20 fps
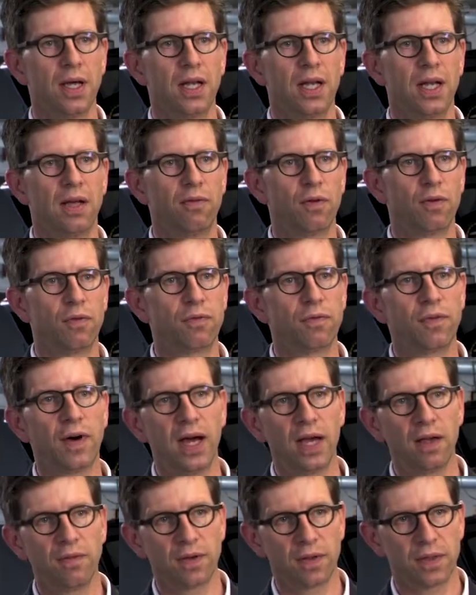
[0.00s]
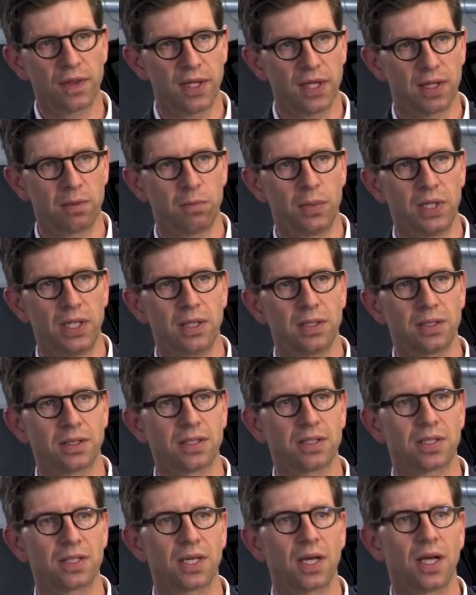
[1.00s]
Level 5 at the end
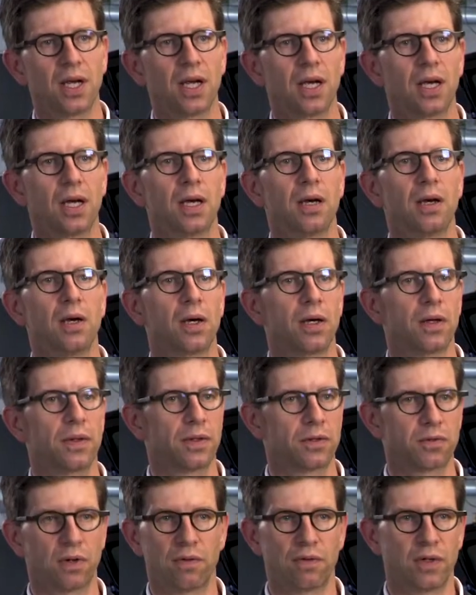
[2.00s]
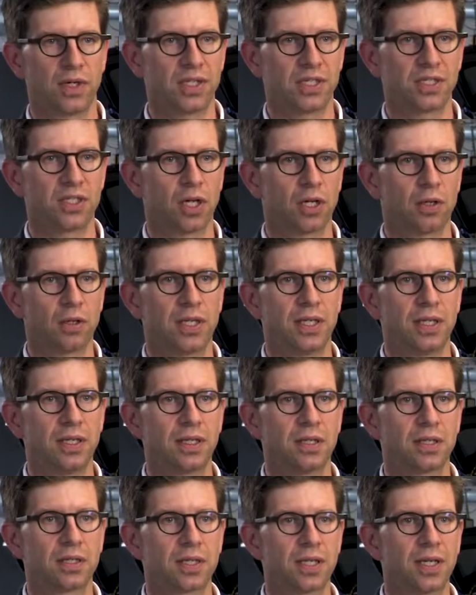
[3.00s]
means the driver is not
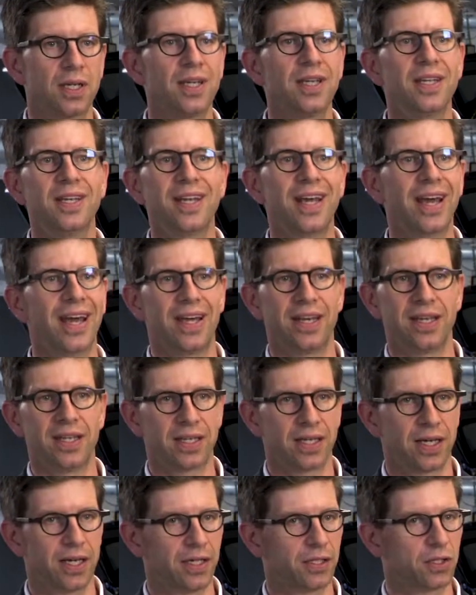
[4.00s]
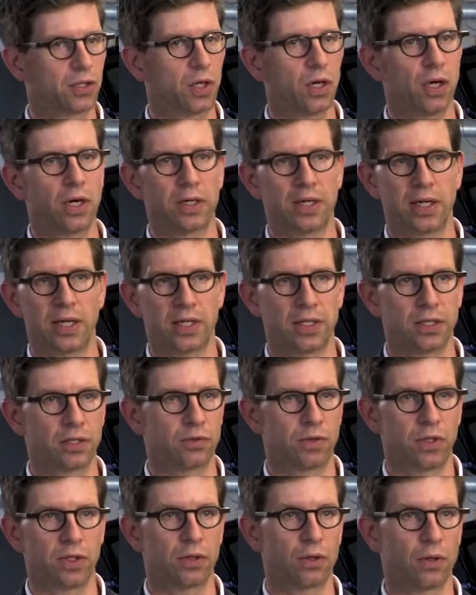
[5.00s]
needed in any case on any
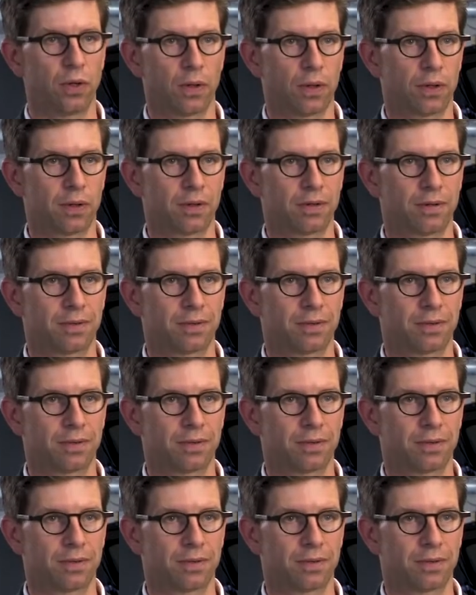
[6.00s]
street on Earth.